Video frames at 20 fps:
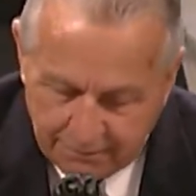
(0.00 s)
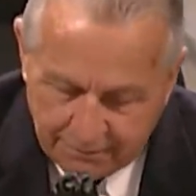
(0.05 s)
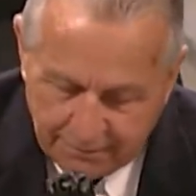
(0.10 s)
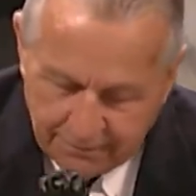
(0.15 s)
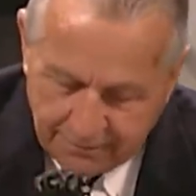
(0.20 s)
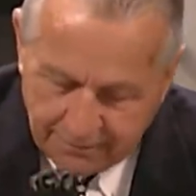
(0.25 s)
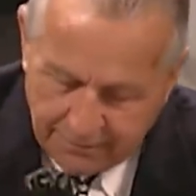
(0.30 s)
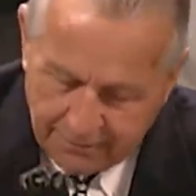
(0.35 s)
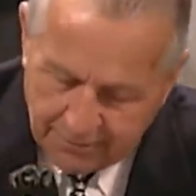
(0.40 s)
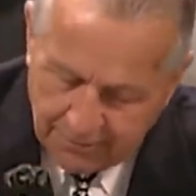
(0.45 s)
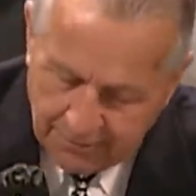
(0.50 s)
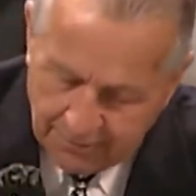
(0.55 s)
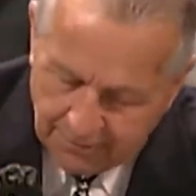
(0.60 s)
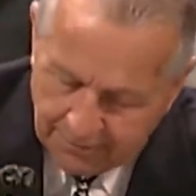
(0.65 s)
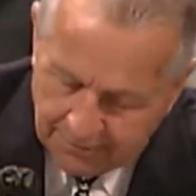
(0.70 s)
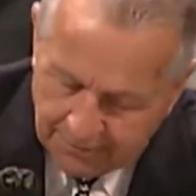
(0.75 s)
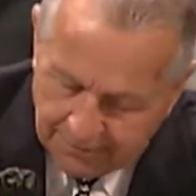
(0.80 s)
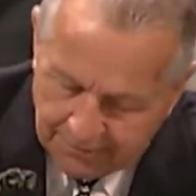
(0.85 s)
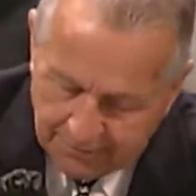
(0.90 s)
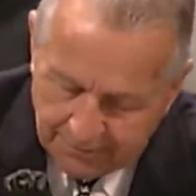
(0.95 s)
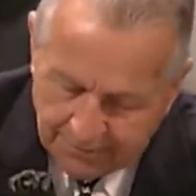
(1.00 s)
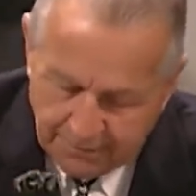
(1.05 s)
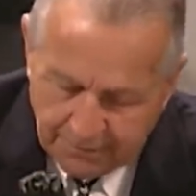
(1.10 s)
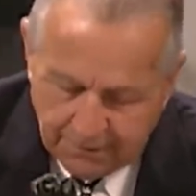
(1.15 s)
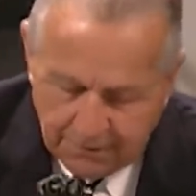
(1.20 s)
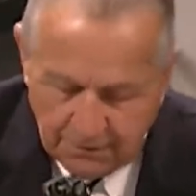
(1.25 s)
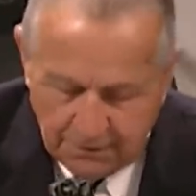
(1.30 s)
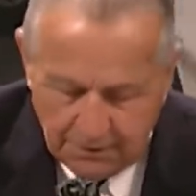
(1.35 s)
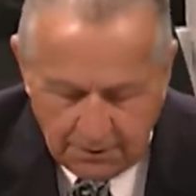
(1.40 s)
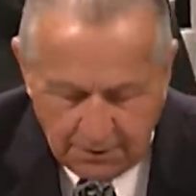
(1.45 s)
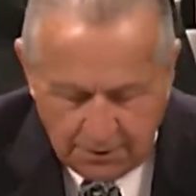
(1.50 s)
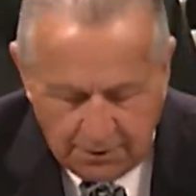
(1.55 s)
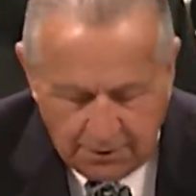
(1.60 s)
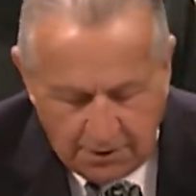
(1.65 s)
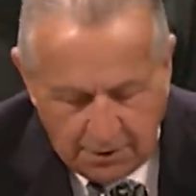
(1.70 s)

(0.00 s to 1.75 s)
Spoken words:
No one is speaking in this clip.